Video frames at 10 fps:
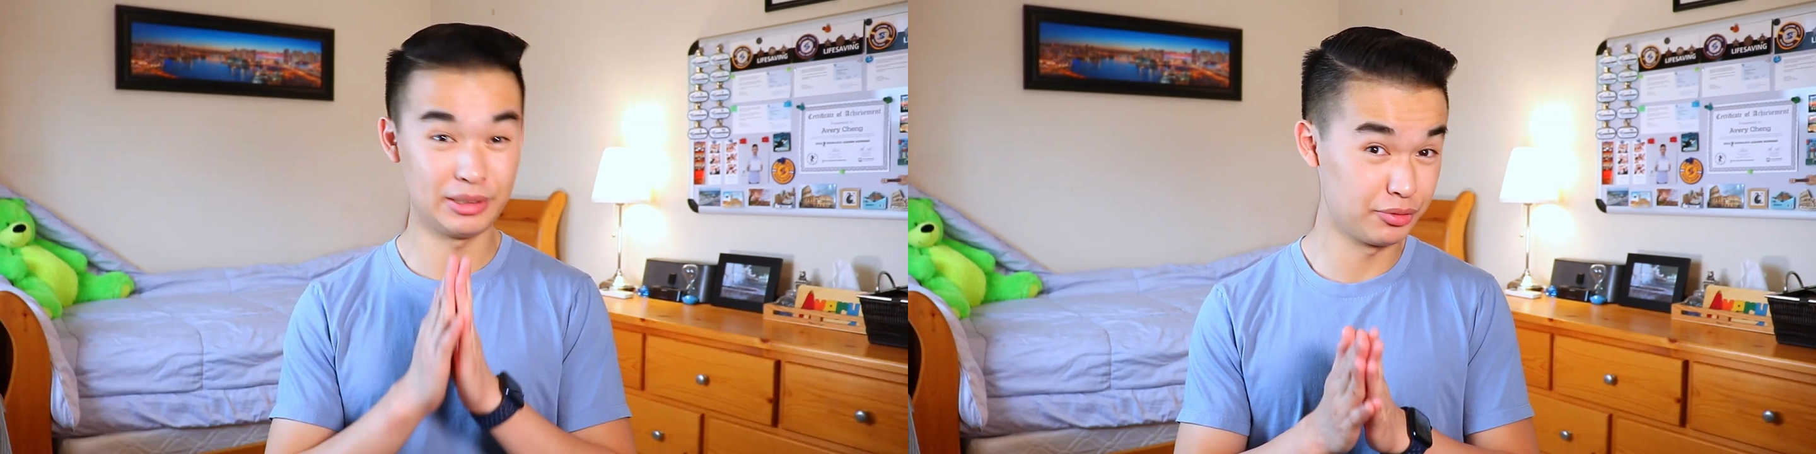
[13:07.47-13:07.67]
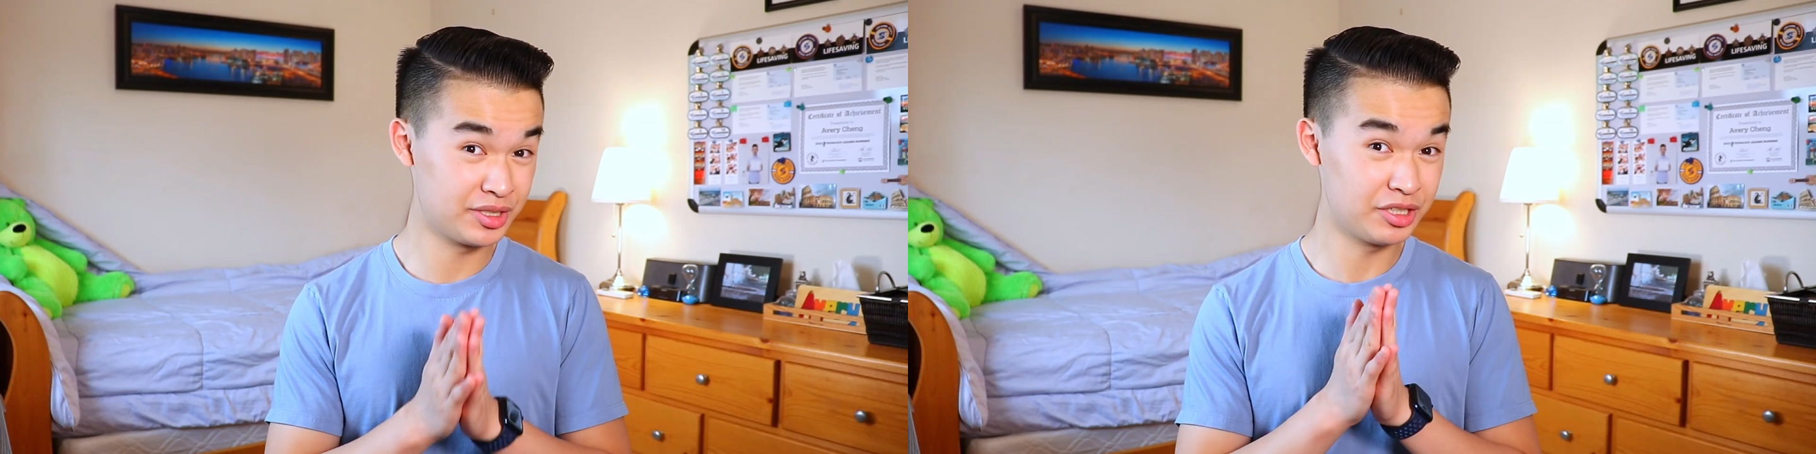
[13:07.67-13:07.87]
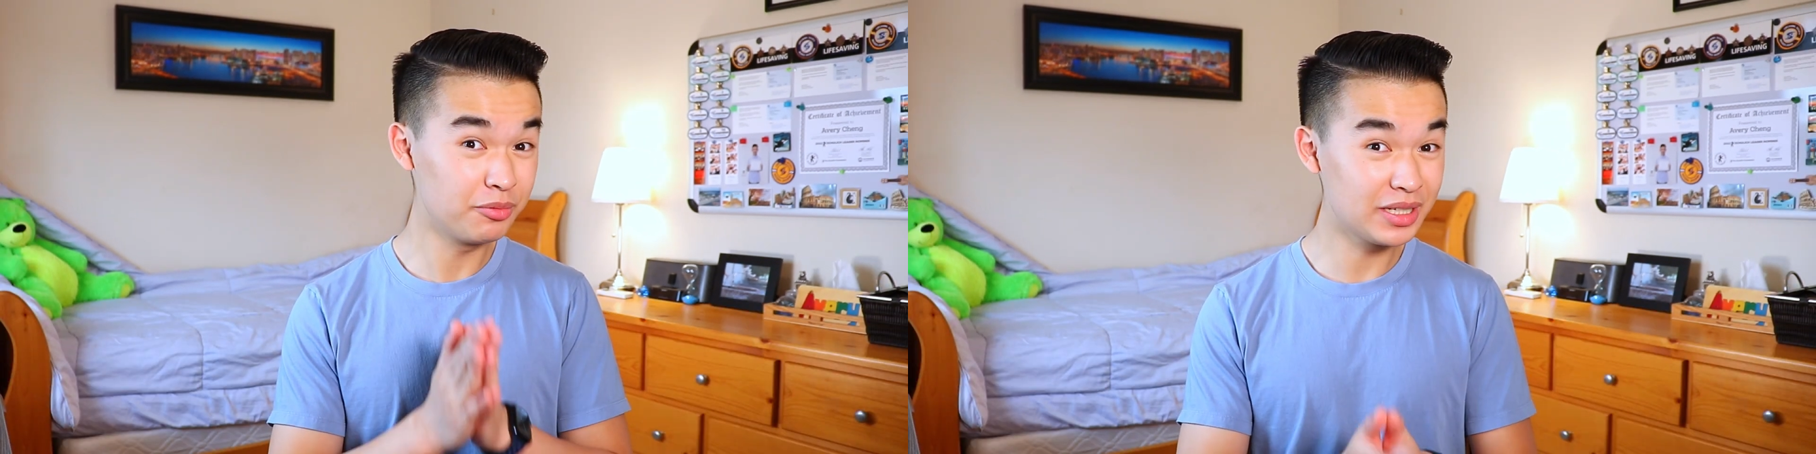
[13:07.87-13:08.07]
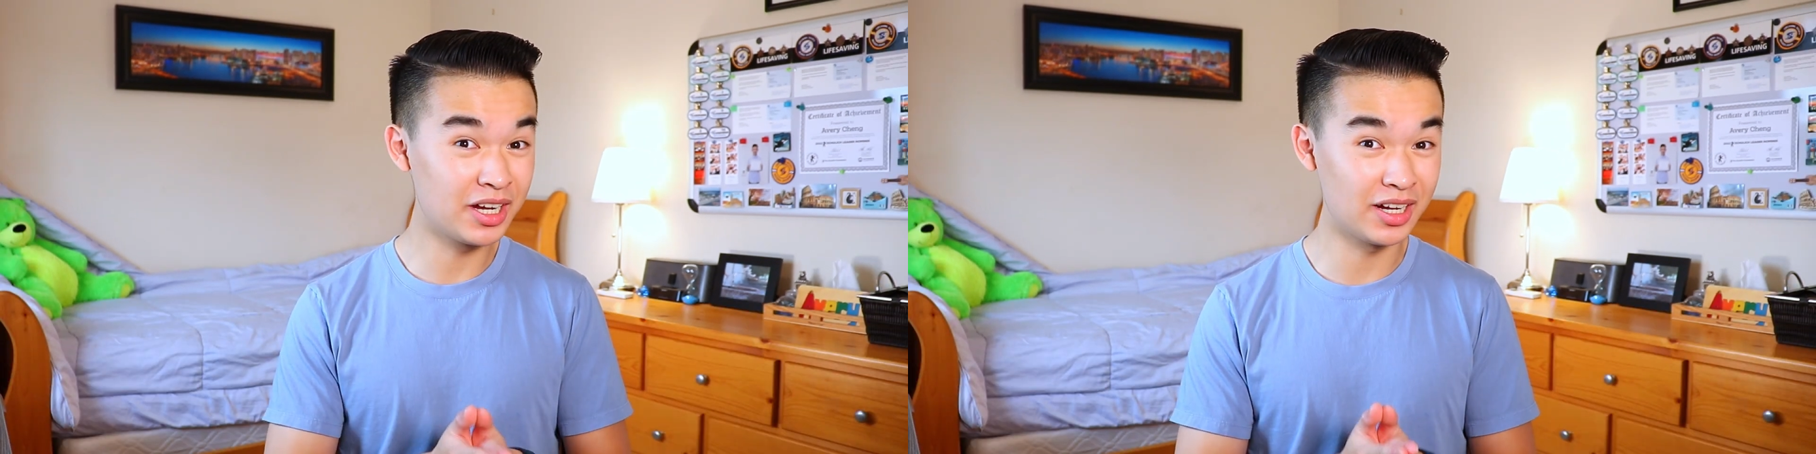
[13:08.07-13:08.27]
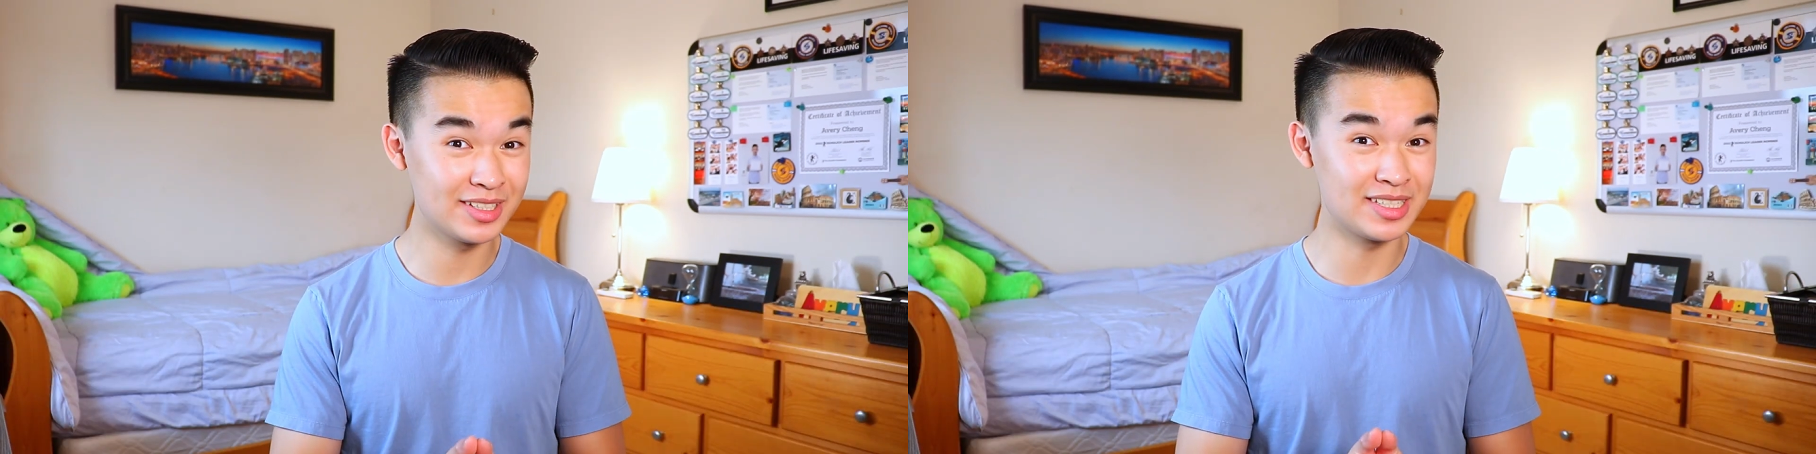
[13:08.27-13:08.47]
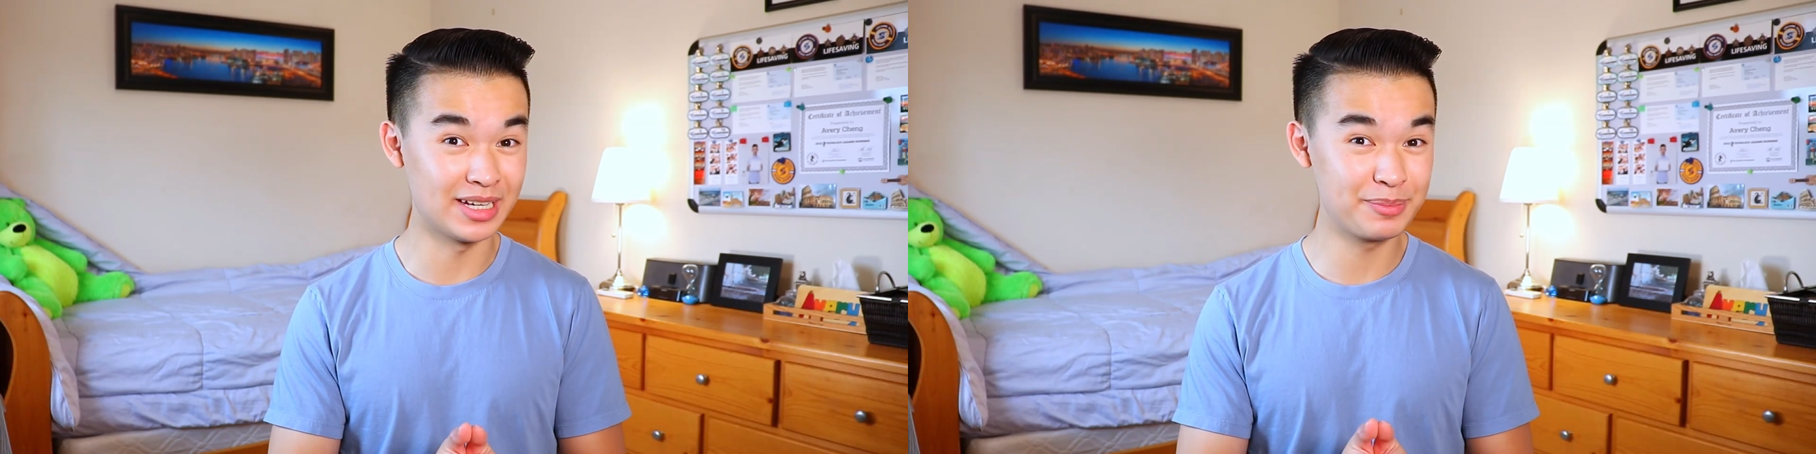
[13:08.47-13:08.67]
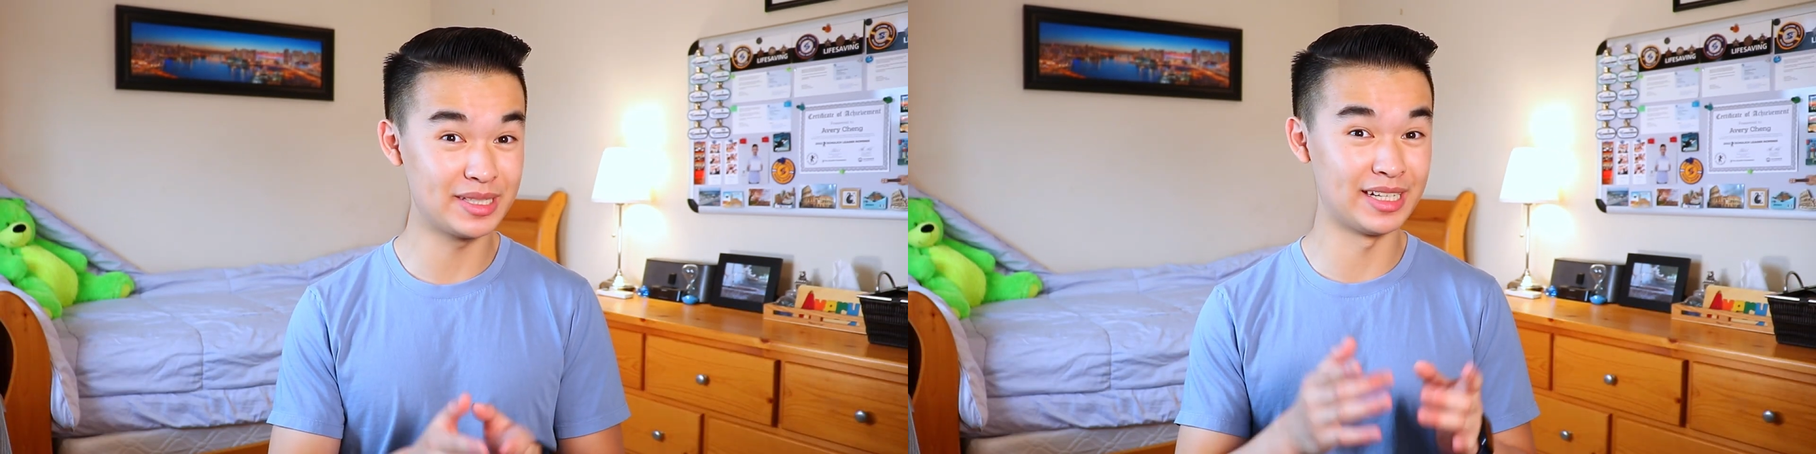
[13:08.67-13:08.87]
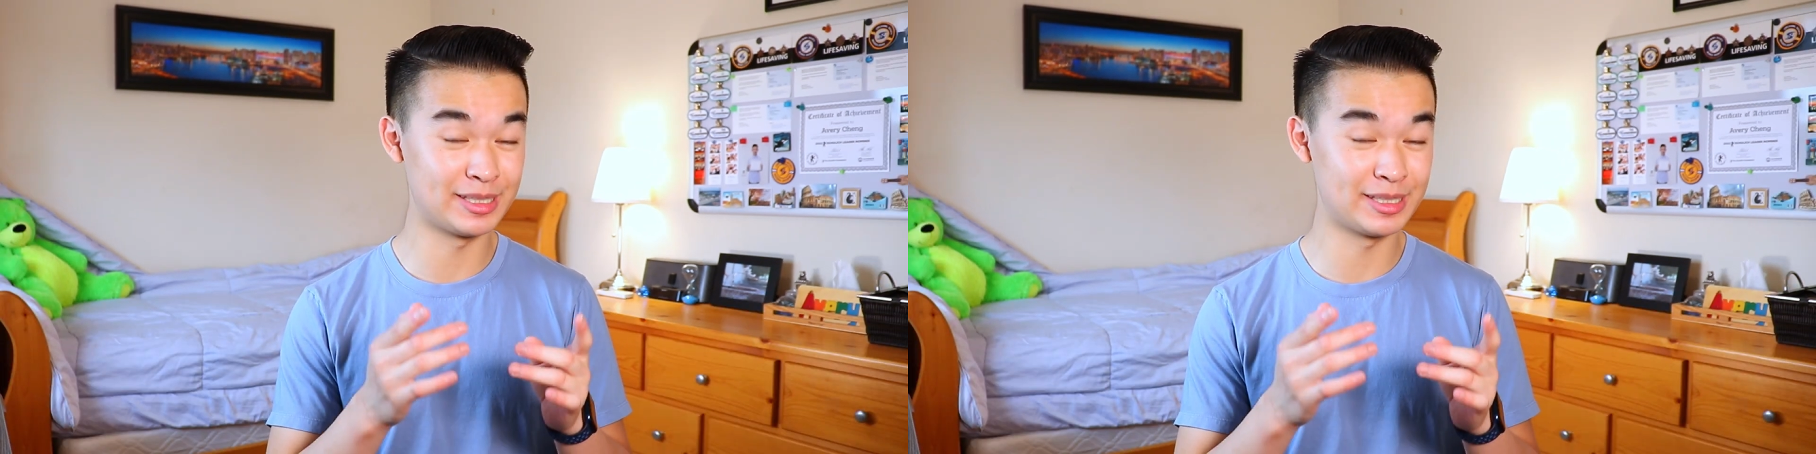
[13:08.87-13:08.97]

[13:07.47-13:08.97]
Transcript: There will still be concepts,